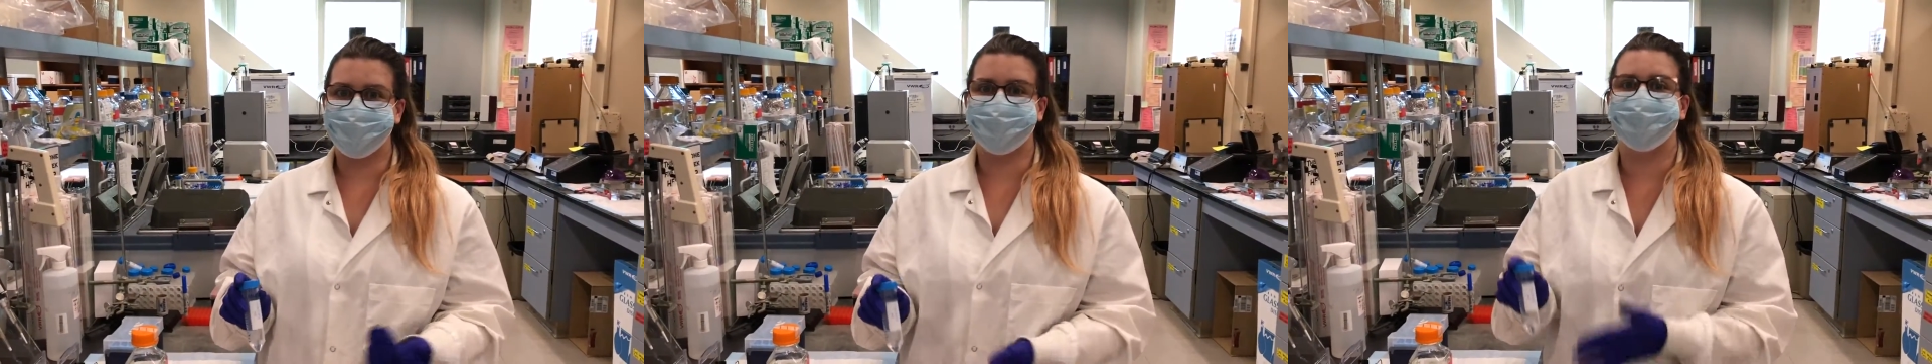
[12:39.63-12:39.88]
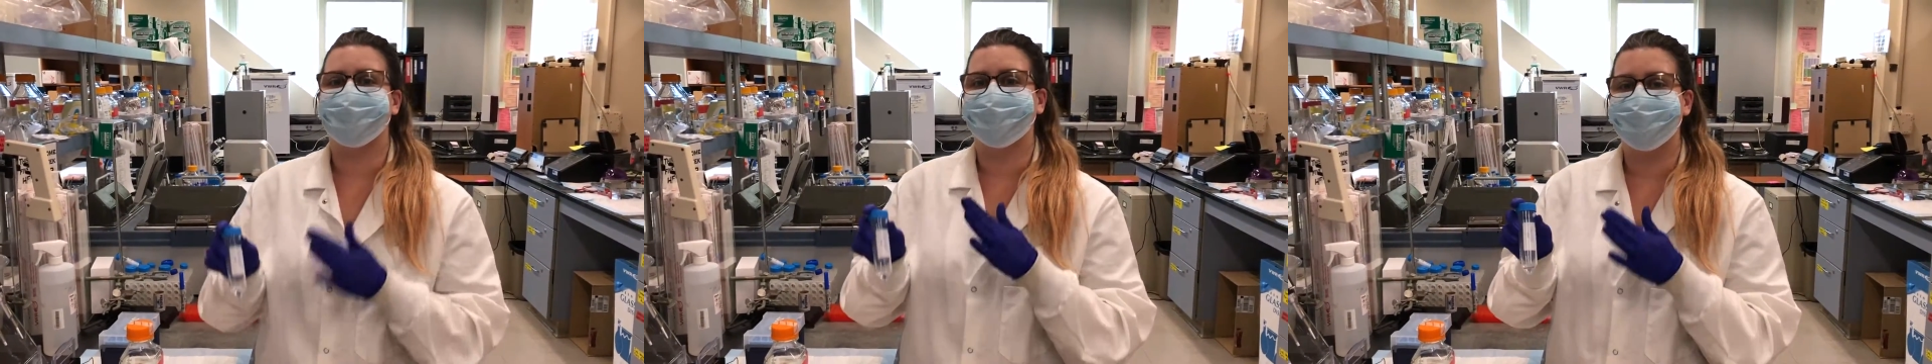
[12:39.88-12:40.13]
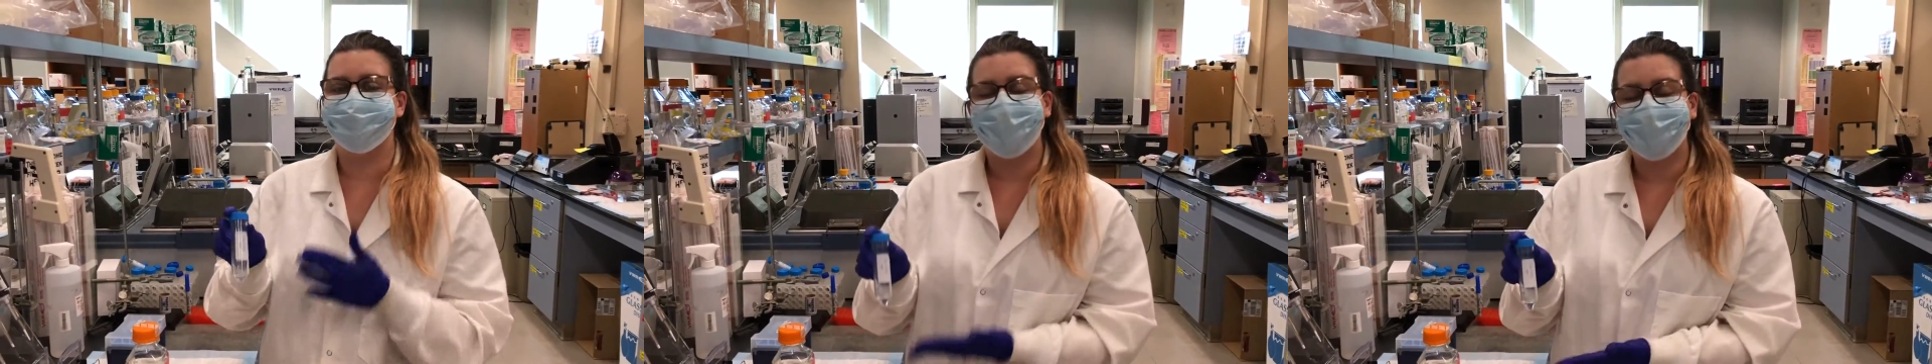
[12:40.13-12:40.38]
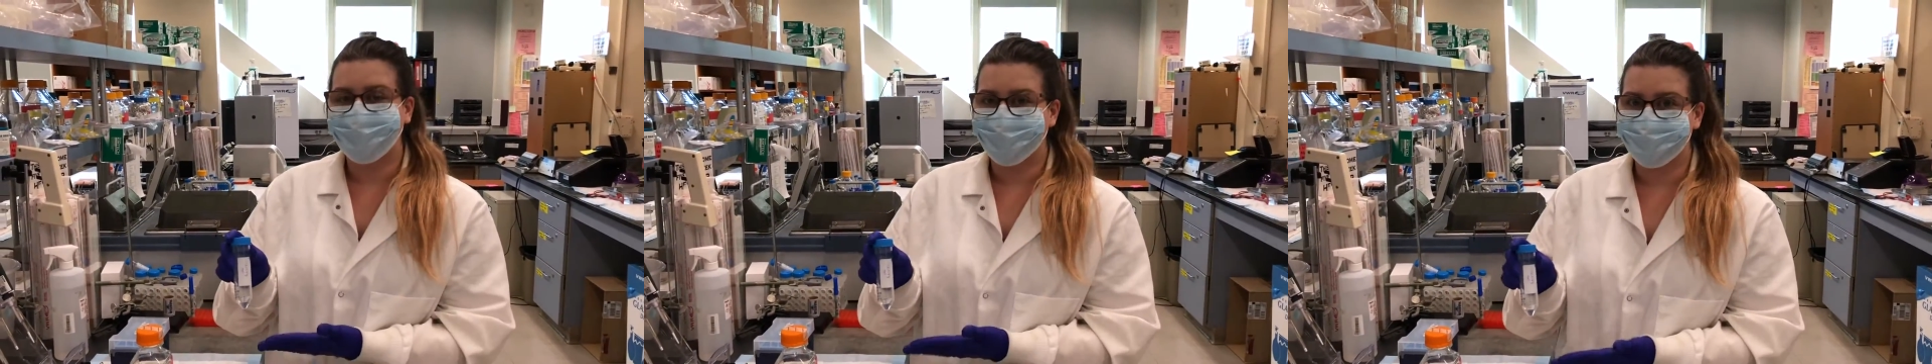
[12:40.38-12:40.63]
to your
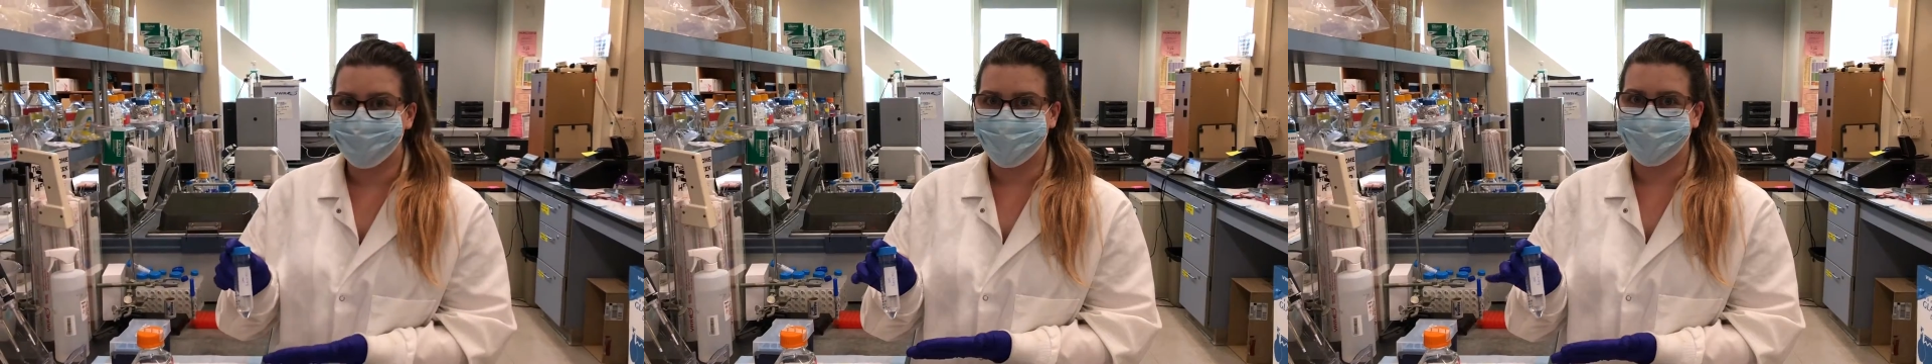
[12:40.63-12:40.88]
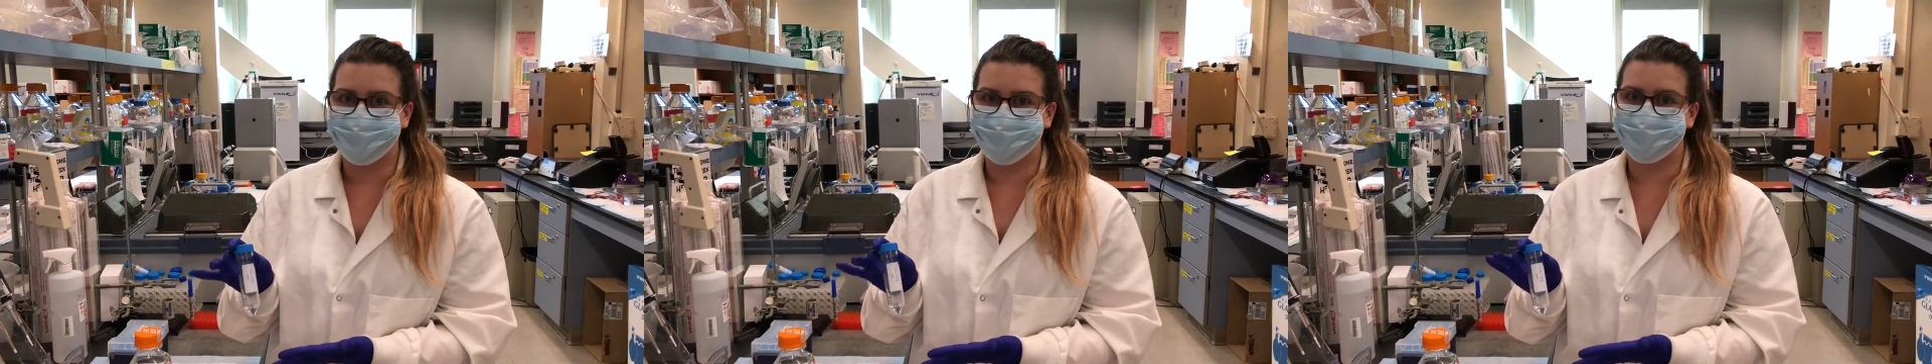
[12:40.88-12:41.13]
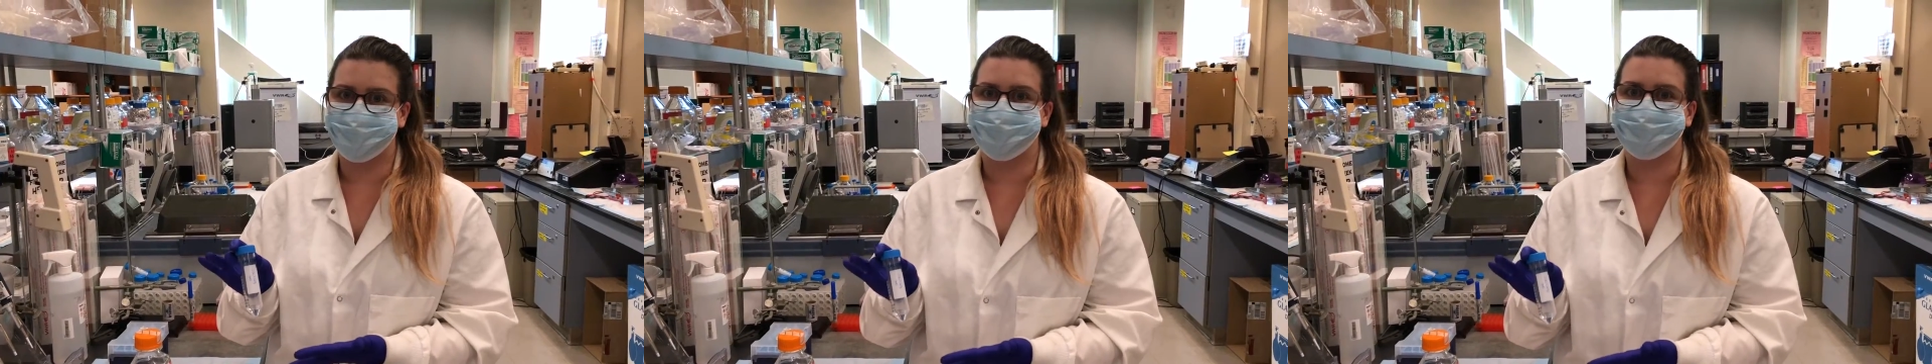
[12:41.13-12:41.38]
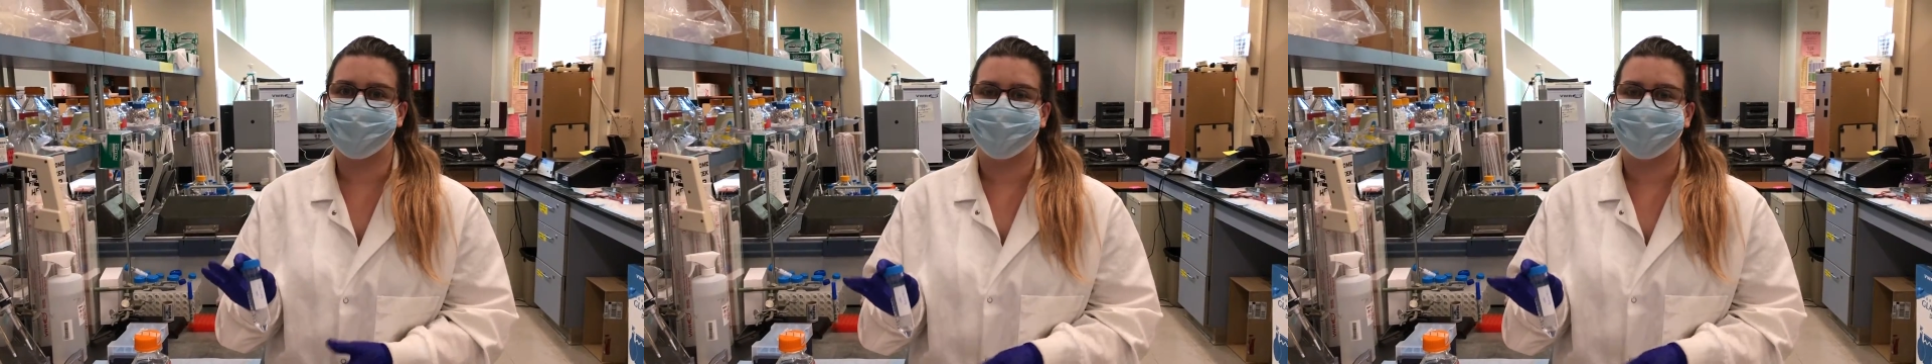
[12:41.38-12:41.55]
stacking gel tube